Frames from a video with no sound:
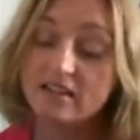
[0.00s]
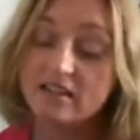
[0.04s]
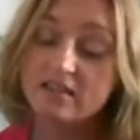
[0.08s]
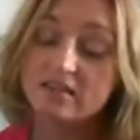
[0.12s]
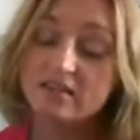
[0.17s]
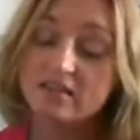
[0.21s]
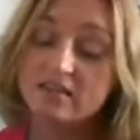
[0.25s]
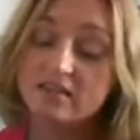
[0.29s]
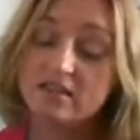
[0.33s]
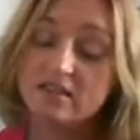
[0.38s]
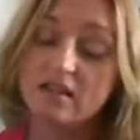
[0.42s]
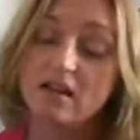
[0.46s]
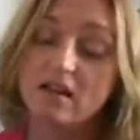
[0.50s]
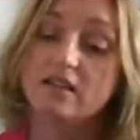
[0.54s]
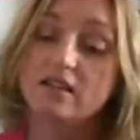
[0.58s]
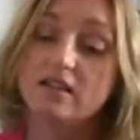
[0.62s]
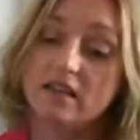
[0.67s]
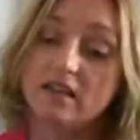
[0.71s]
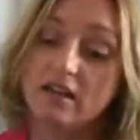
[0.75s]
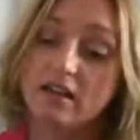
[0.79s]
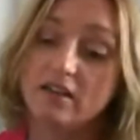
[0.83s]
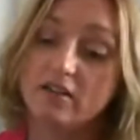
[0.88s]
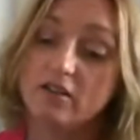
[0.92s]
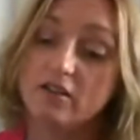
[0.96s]
and
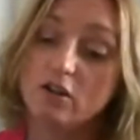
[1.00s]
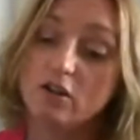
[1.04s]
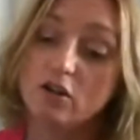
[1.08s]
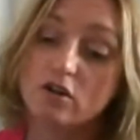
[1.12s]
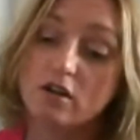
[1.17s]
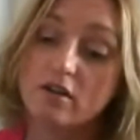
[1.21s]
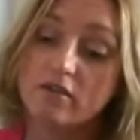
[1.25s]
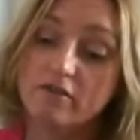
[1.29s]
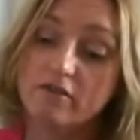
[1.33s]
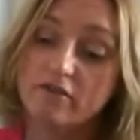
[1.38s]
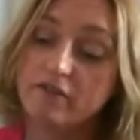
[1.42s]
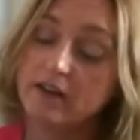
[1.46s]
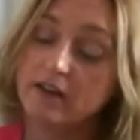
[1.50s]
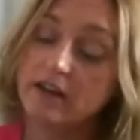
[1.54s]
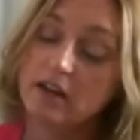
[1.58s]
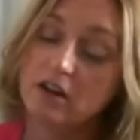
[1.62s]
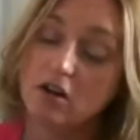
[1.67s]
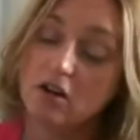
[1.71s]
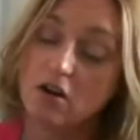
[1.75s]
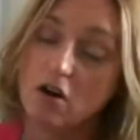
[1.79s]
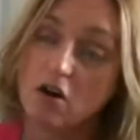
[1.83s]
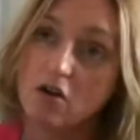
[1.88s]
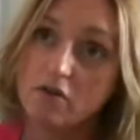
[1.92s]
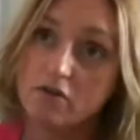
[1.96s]
the look and
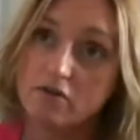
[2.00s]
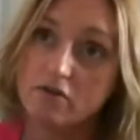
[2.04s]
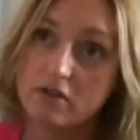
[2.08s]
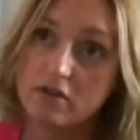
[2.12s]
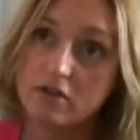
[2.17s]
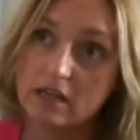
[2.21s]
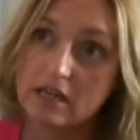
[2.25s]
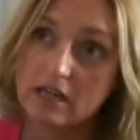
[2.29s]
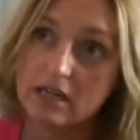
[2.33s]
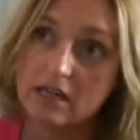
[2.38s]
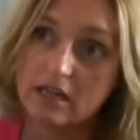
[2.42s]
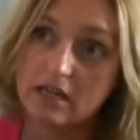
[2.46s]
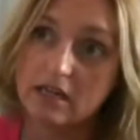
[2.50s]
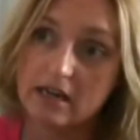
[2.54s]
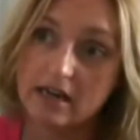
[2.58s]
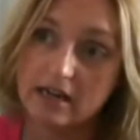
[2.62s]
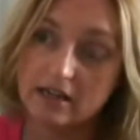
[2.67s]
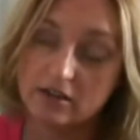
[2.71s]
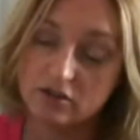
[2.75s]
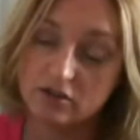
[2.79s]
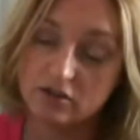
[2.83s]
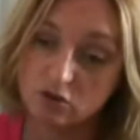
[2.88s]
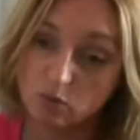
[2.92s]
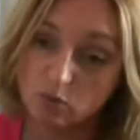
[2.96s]
feel of
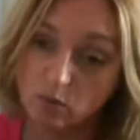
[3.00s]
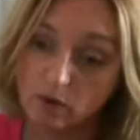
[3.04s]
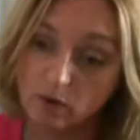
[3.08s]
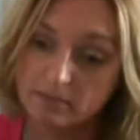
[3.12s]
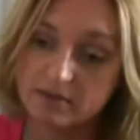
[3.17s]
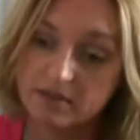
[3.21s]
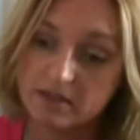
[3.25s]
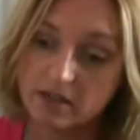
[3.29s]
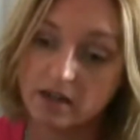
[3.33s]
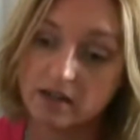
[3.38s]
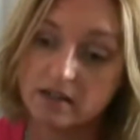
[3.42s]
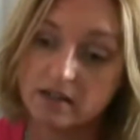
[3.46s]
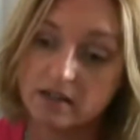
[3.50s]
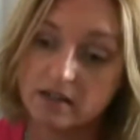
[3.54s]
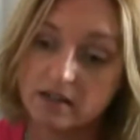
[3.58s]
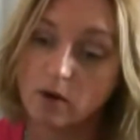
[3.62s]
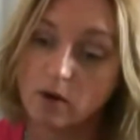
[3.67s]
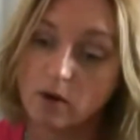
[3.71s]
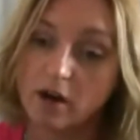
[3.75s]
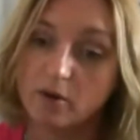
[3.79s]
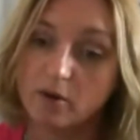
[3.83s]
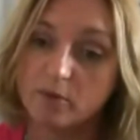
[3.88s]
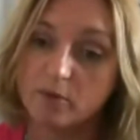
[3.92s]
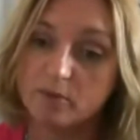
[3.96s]
the actual
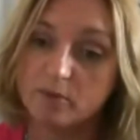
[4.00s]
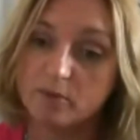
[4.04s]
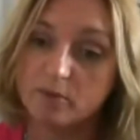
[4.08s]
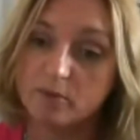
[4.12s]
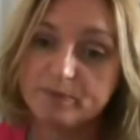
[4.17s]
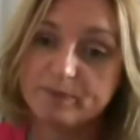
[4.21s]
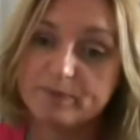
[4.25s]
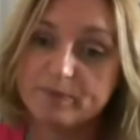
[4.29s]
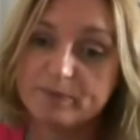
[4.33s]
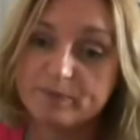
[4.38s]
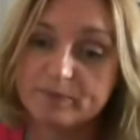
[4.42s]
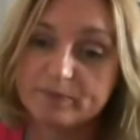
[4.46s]
website as well.